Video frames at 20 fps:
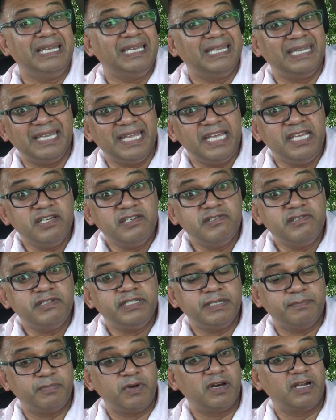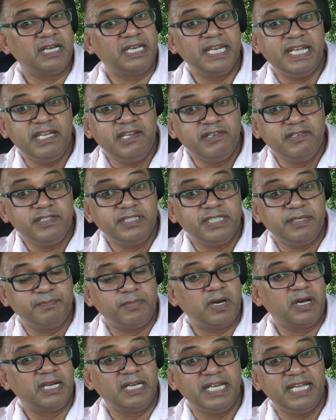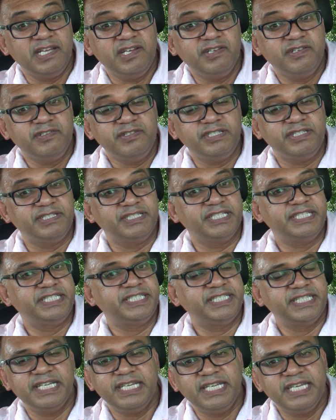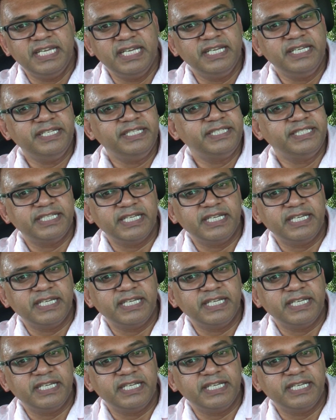Layers upon layers upon layers. You're just sinking.